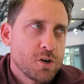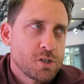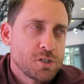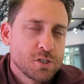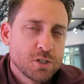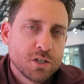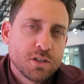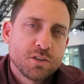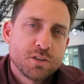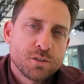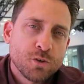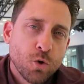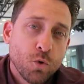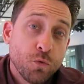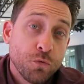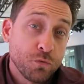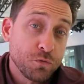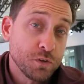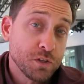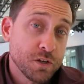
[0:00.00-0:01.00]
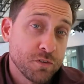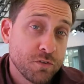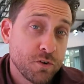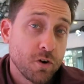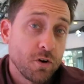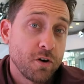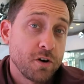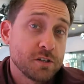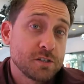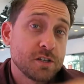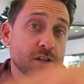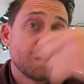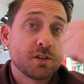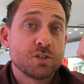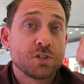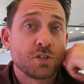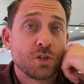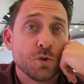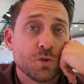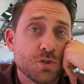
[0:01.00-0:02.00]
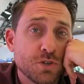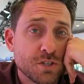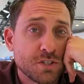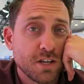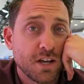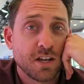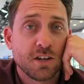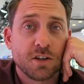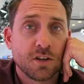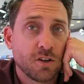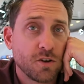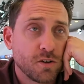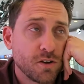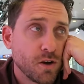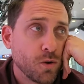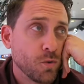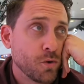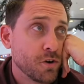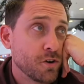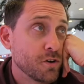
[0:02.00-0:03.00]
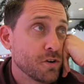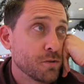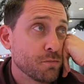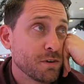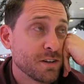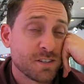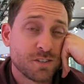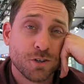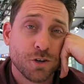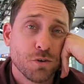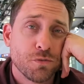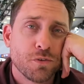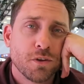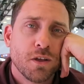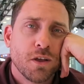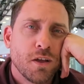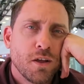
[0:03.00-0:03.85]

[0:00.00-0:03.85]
I was looking at this whole fleet of cars that I just showed you a second ago, and I wondered to myself,